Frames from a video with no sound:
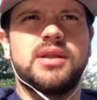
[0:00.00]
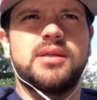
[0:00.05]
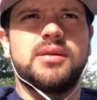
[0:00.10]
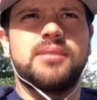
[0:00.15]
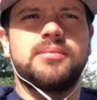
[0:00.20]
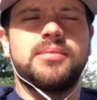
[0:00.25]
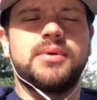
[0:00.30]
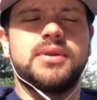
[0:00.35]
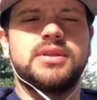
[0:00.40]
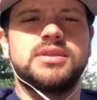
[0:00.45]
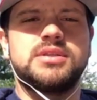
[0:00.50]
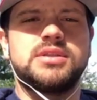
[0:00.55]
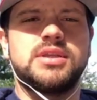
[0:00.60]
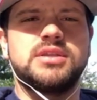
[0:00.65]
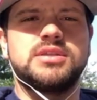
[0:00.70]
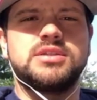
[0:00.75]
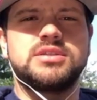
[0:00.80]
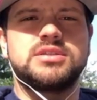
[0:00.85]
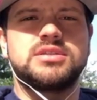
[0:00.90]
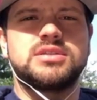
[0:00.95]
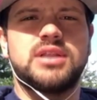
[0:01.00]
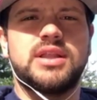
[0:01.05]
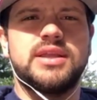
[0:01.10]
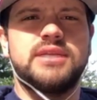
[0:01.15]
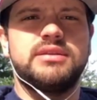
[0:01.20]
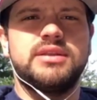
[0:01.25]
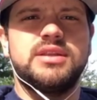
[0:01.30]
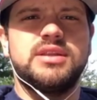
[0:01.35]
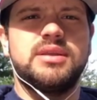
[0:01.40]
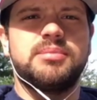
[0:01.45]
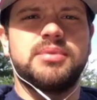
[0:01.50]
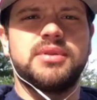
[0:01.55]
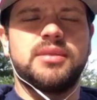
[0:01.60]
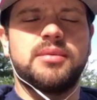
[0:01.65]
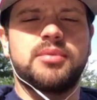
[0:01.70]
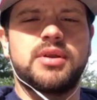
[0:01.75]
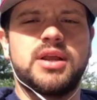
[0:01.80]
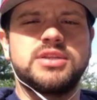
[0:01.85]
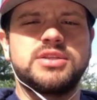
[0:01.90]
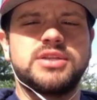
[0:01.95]
But it's just slightly deeper than the
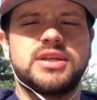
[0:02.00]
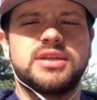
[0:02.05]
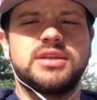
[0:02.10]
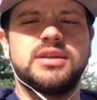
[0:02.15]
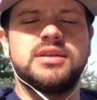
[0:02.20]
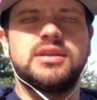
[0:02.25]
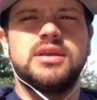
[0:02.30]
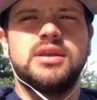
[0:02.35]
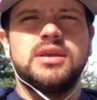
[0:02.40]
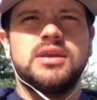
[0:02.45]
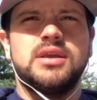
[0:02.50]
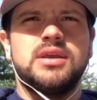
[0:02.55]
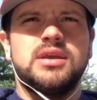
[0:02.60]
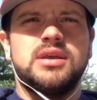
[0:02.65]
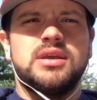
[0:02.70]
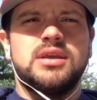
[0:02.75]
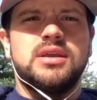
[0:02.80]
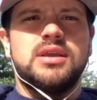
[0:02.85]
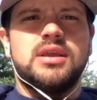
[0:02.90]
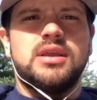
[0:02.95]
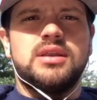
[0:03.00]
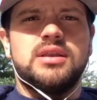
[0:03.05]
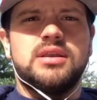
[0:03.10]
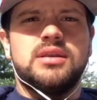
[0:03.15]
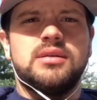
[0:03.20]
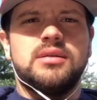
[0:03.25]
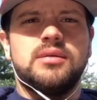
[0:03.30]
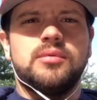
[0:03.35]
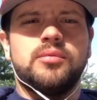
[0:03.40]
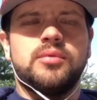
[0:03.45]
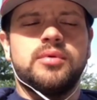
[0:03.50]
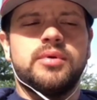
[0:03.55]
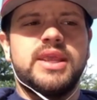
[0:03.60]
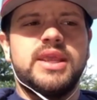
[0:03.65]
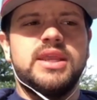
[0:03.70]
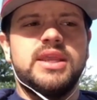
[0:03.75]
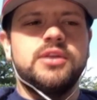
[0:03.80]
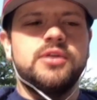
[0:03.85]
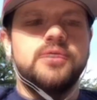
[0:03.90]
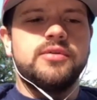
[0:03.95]
project, and
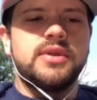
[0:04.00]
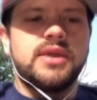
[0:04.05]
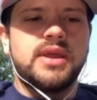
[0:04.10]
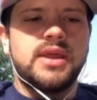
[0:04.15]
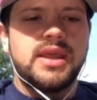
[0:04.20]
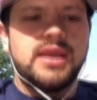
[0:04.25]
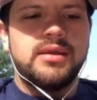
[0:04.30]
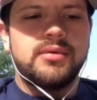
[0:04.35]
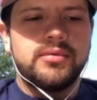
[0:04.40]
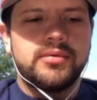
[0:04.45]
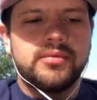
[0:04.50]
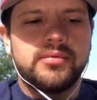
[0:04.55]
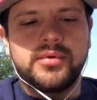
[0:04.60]
he knew that he